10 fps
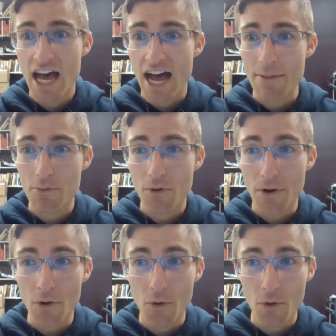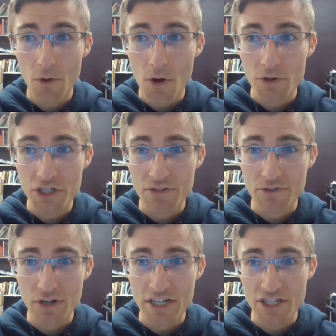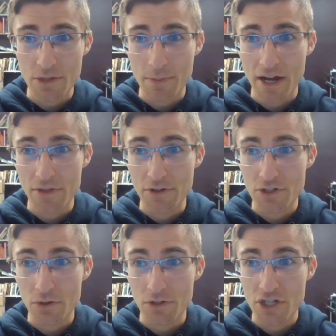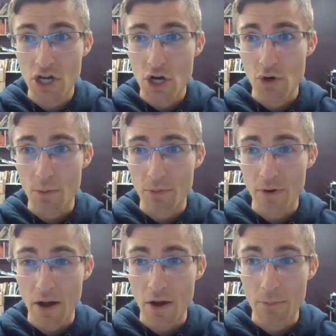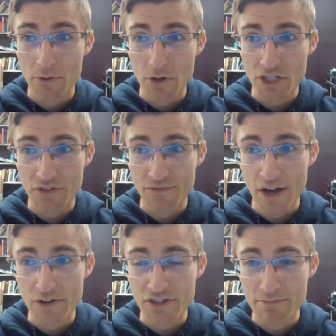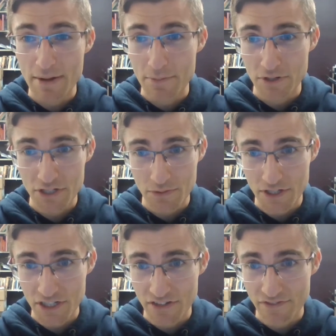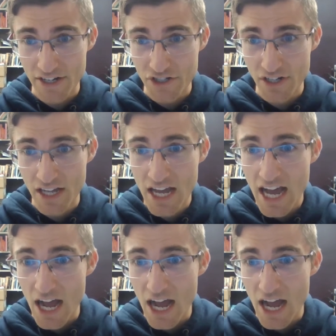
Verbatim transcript: I pour out a whole ocean of graces upon those souls who appro- approach the fount of my mercy, which is confession.